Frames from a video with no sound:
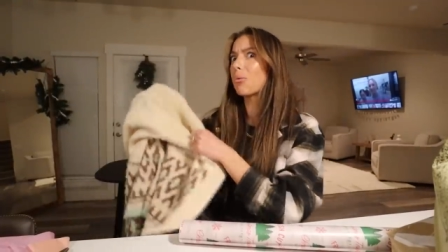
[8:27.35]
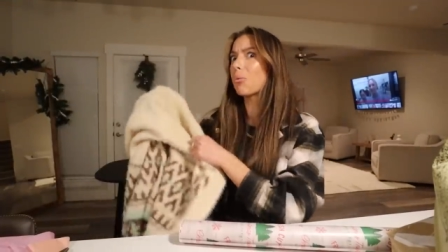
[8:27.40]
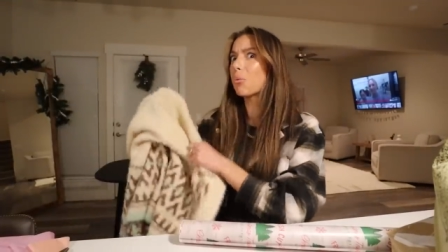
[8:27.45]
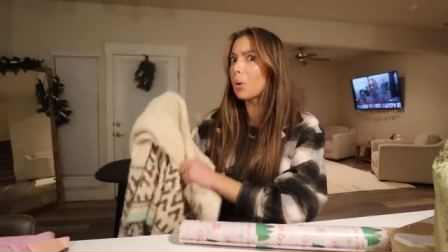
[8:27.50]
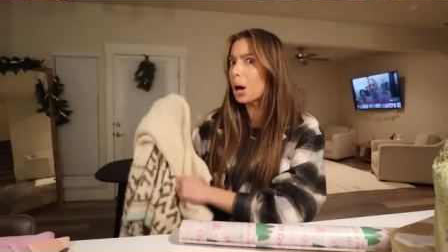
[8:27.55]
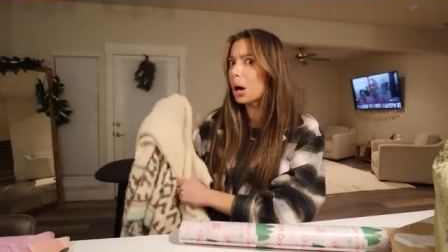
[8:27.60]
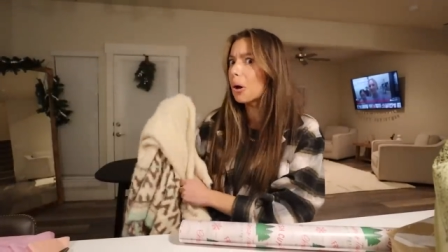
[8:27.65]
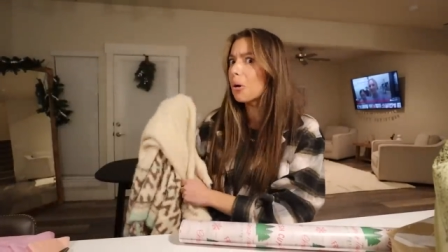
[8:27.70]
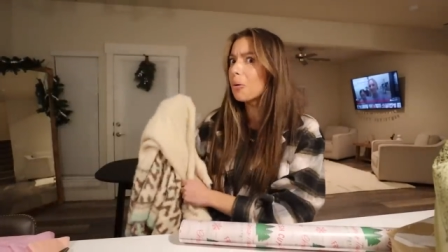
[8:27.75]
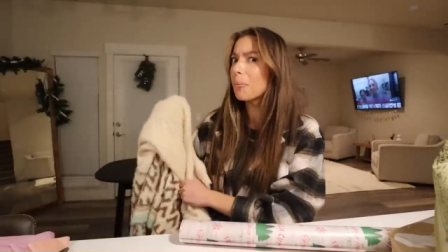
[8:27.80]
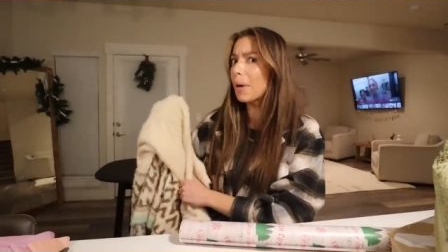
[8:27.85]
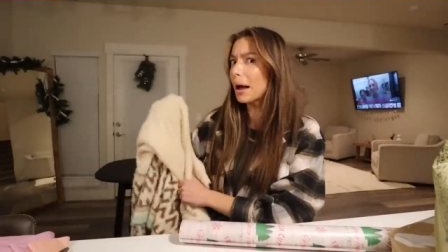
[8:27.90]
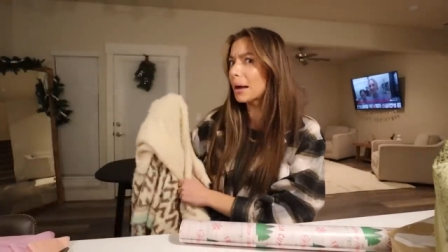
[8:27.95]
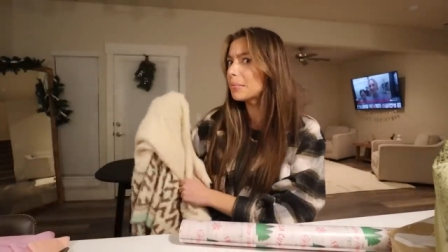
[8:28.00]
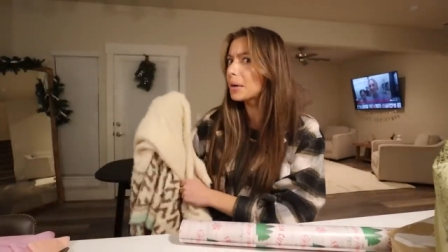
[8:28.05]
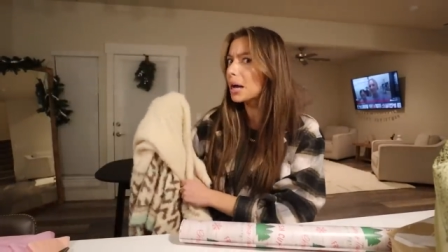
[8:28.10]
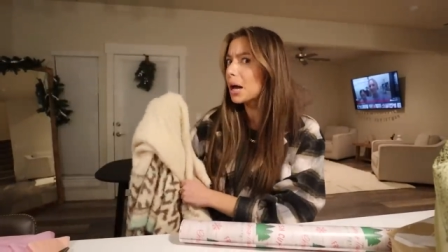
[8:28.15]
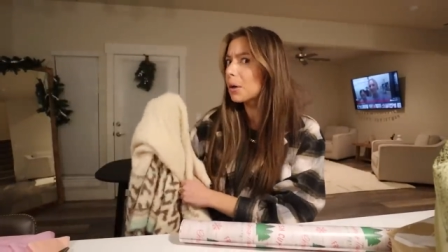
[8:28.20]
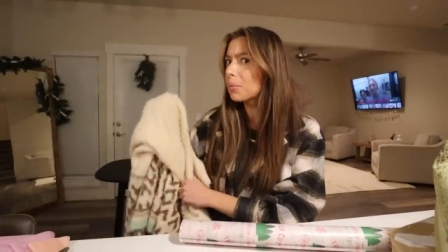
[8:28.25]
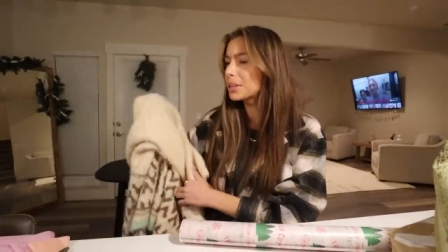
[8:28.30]
whoa, my
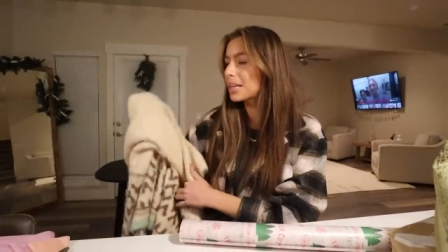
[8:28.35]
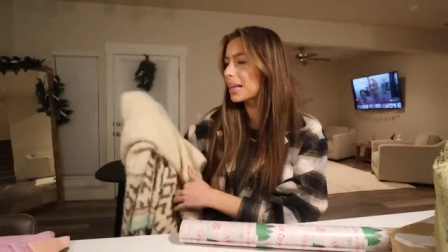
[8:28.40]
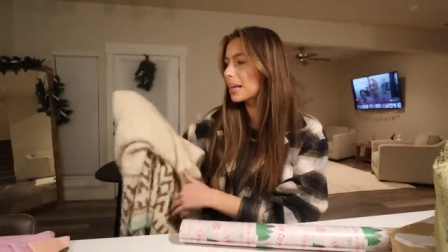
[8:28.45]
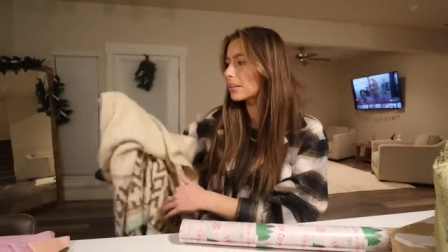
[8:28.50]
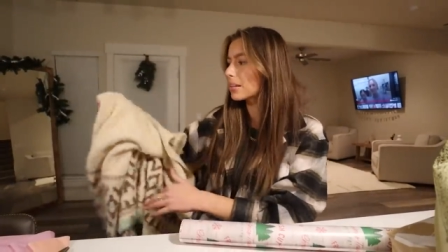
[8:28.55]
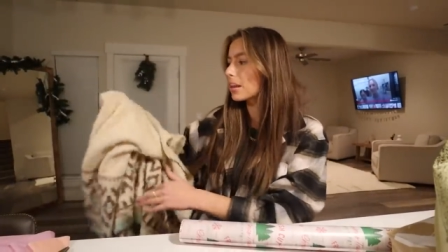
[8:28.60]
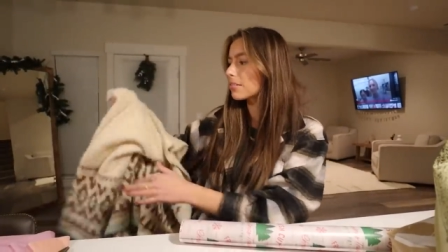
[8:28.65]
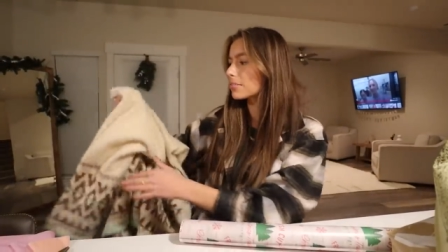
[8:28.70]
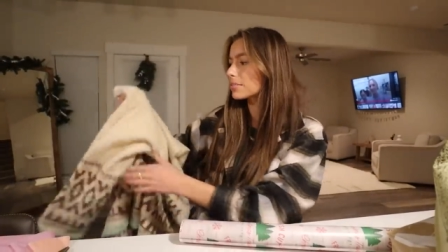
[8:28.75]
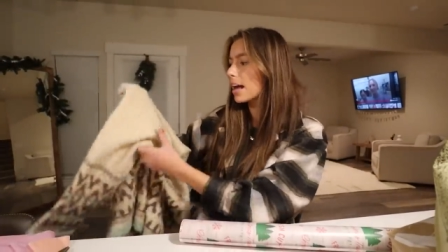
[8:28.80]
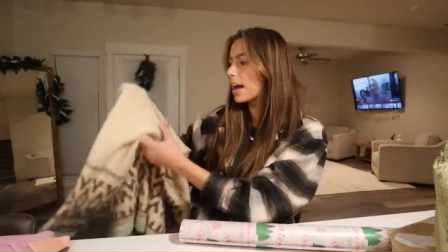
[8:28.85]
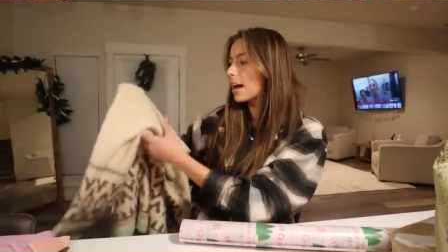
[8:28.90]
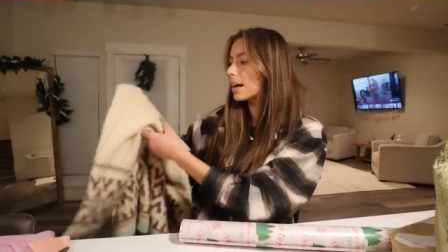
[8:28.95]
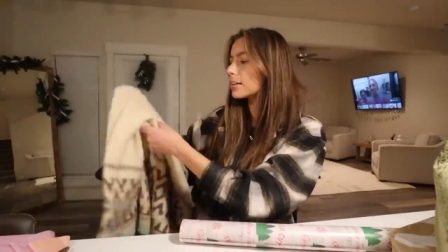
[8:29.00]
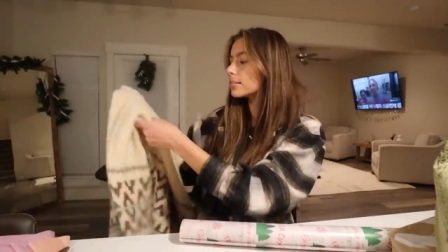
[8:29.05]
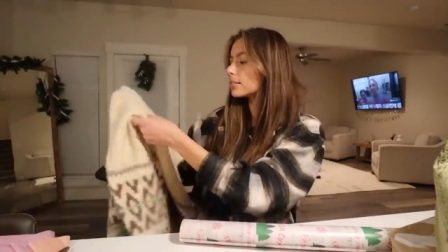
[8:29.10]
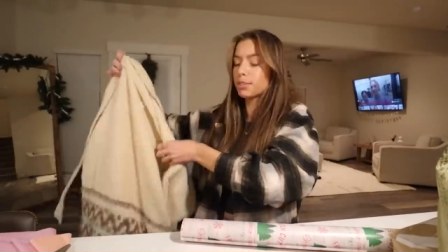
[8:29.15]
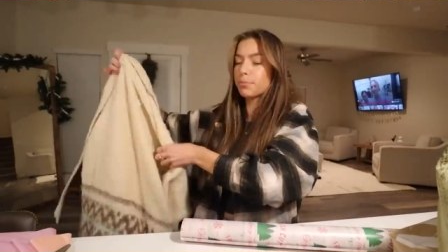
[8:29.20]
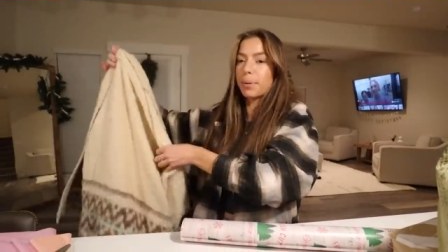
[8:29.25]
mom would like love that.